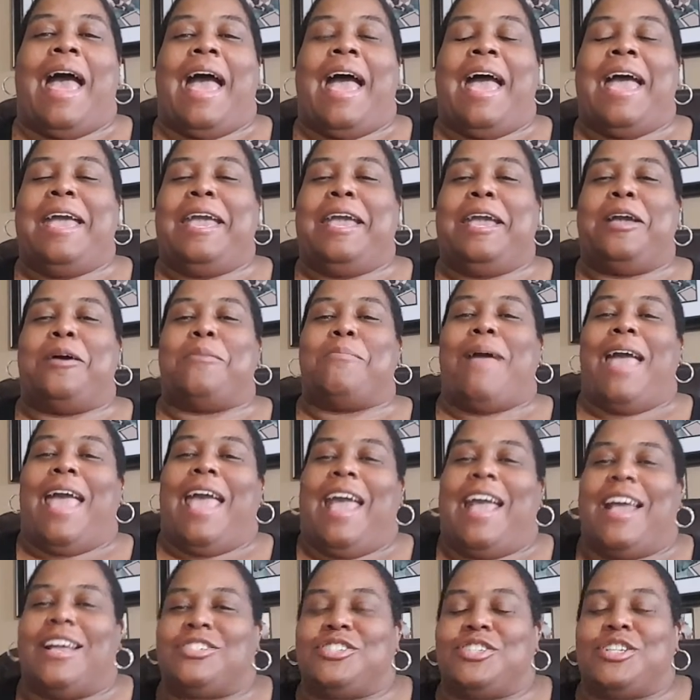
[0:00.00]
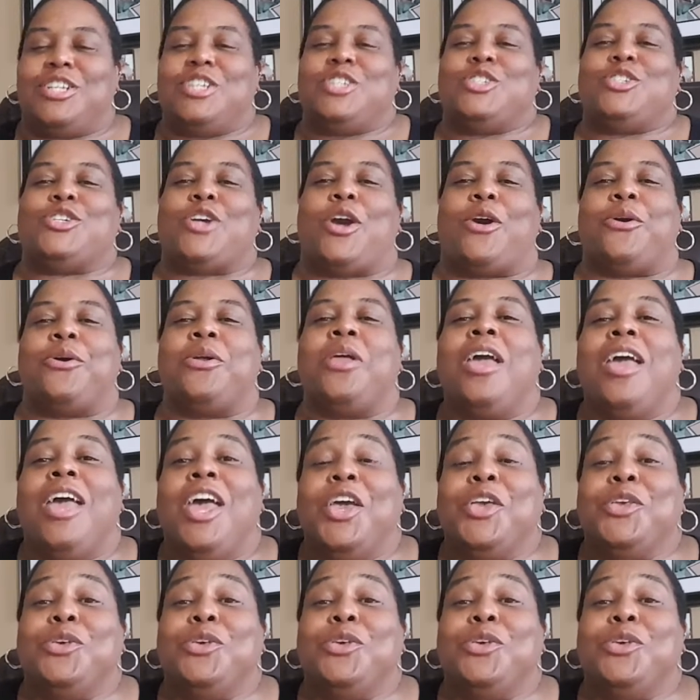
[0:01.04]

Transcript: I Am Ashley shirt.